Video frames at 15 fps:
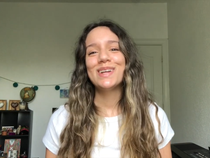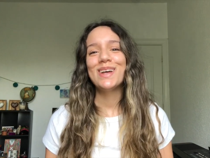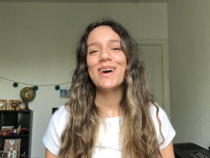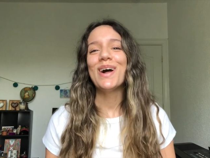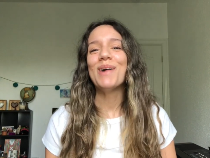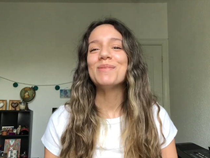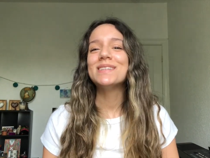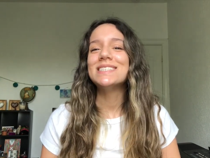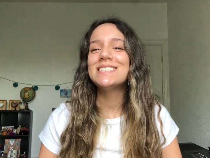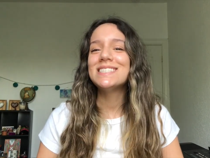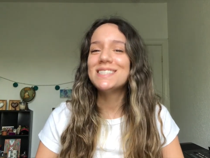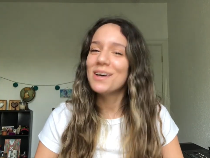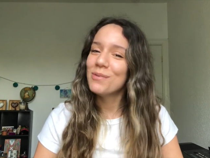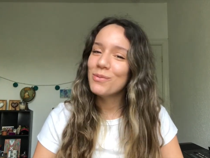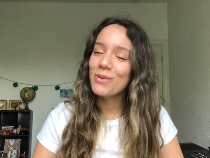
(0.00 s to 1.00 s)
video helped in
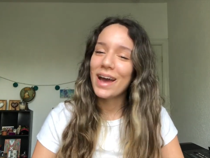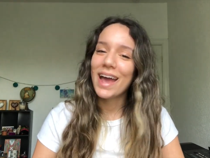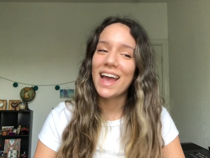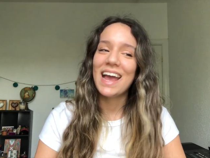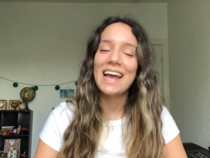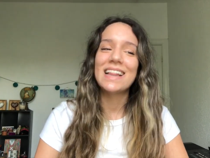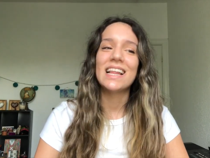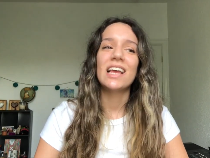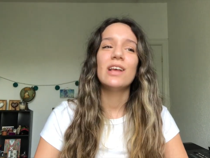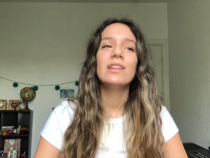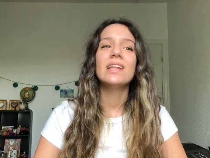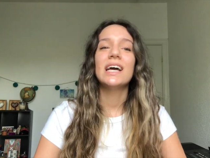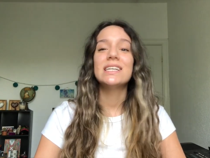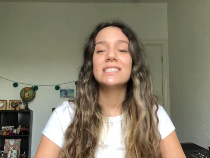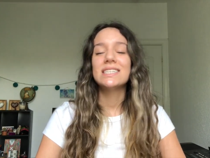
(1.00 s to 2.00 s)
some way and that you
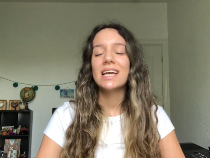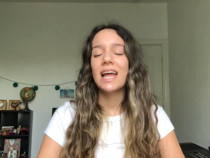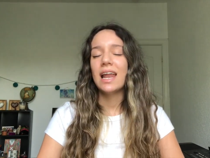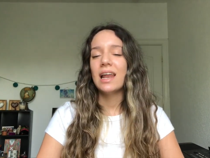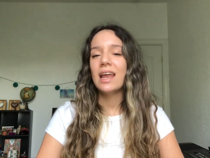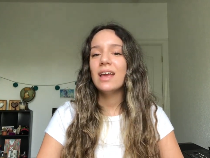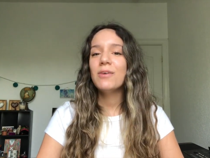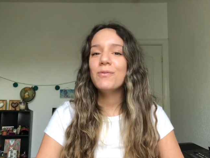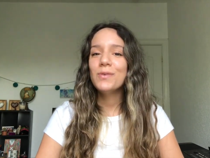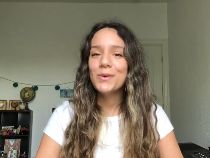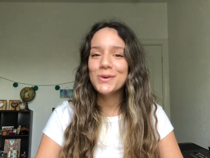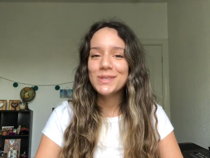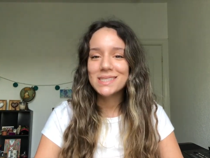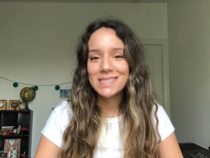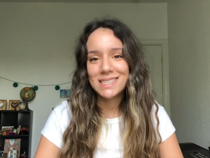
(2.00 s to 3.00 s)
liked it. And if
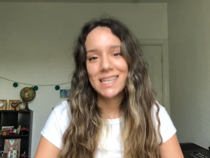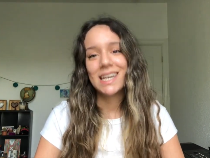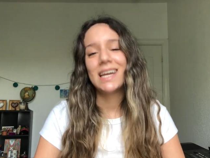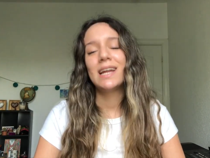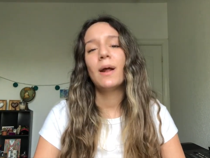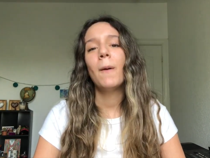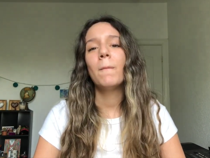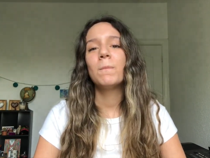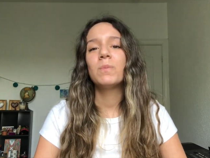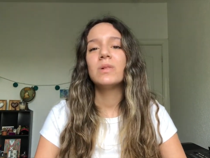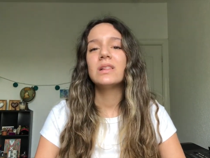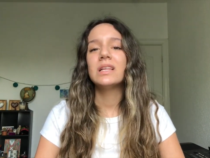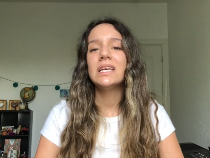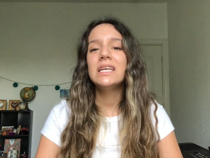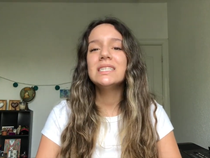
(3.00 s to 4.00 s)
you did,
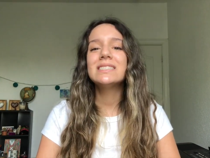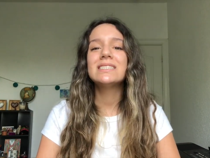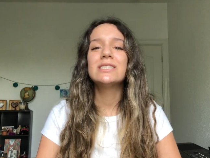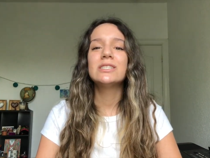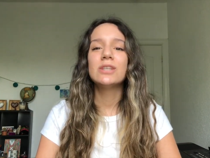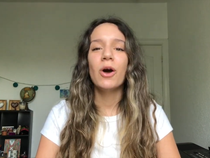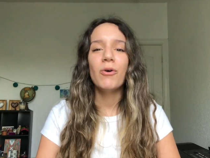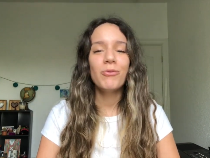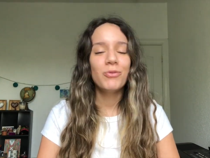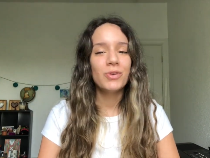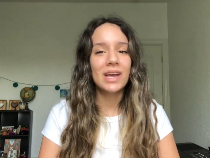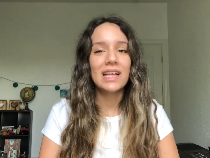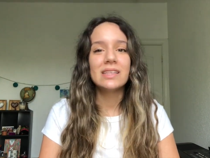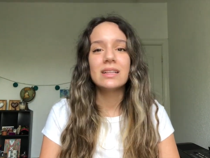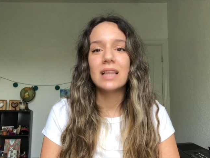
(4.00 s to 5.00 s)
please don't
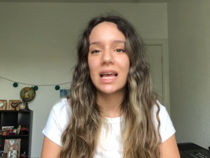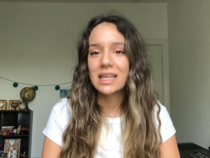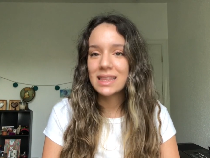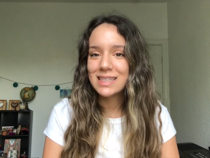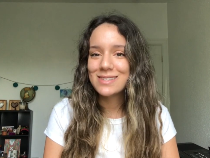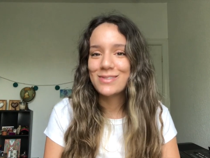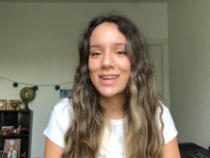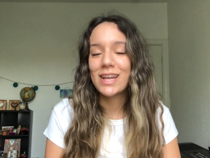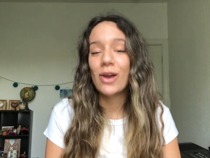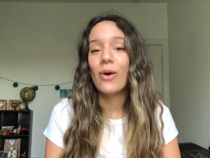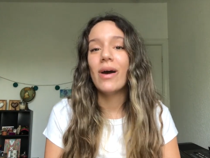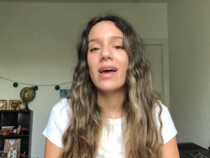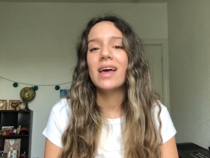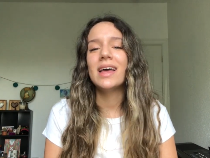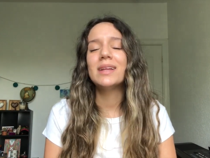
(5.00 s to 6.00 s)
forget to like this
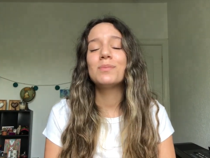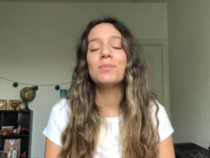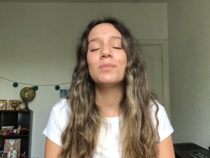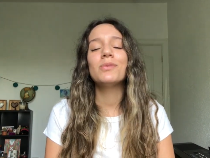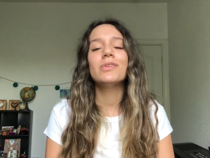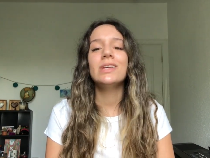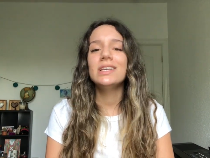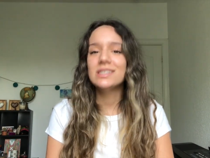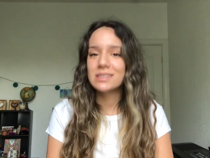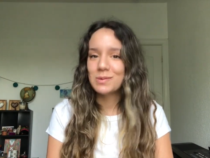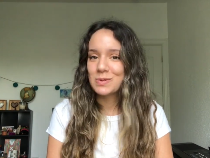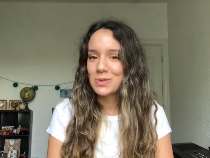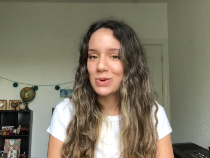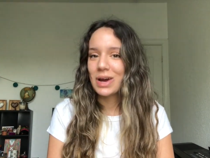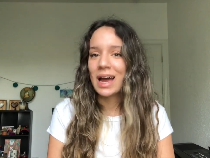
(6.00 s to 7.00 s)
video and please
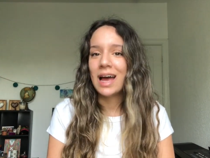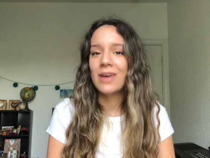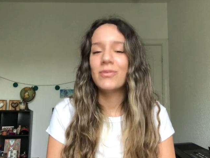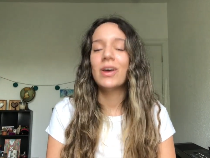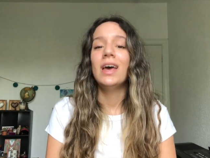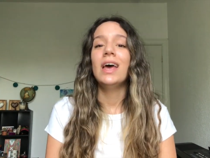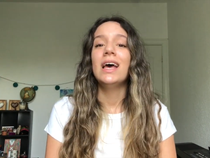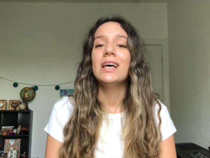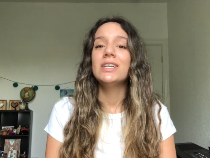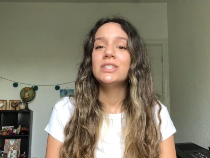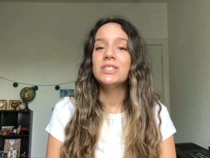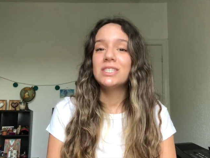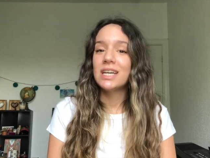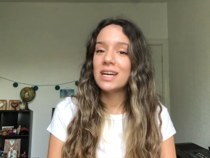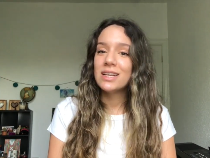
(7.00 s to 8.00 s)
subscribe.
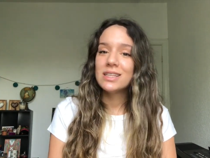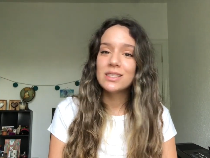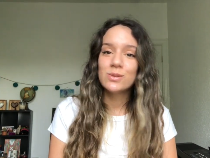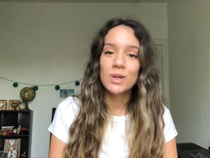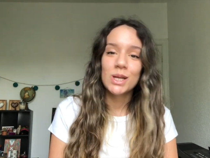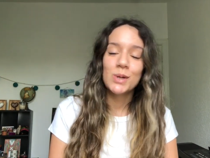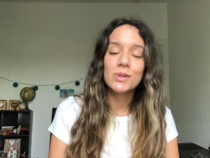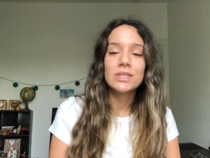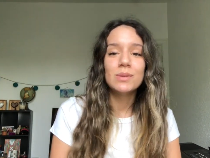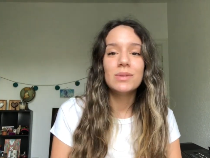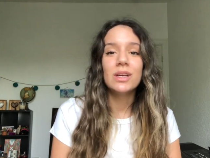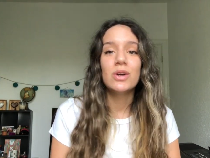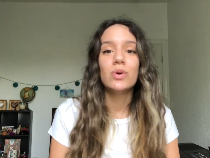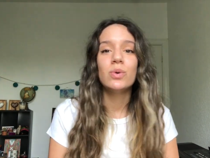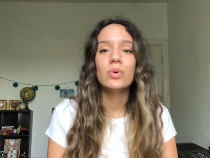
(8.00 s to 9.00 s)
Share this video with
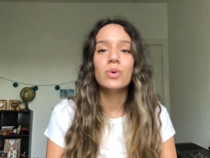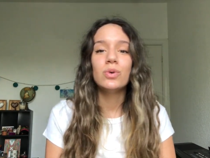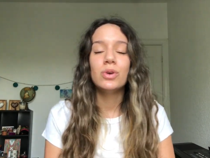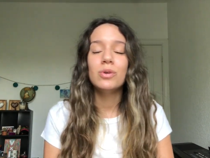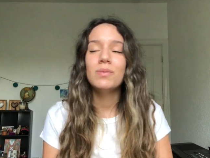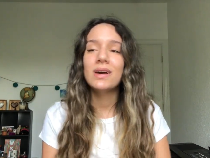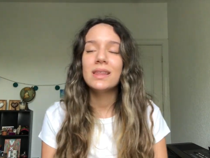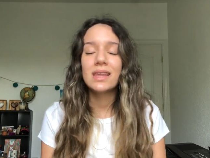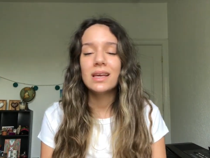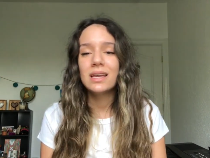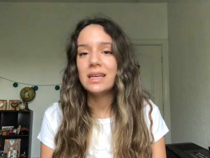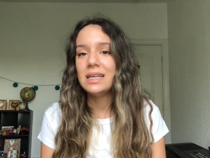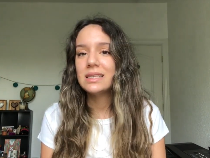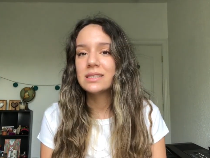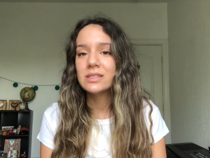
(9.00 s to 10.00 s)
somebody who you might think
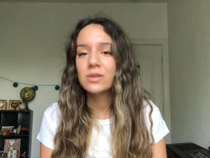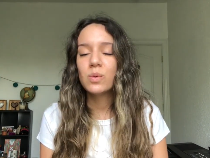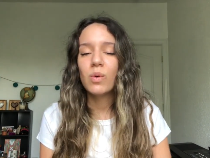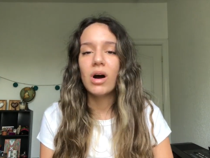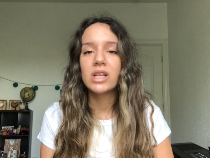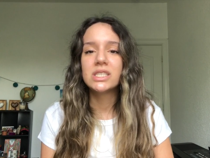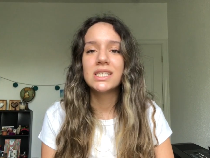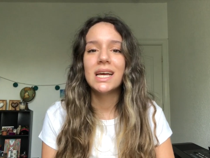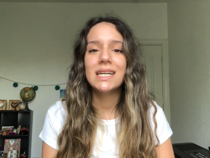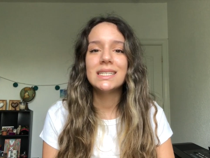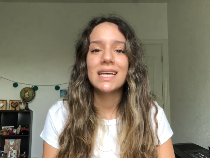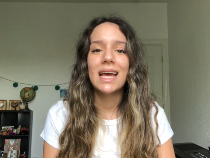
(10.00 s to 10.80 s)
needs to watch it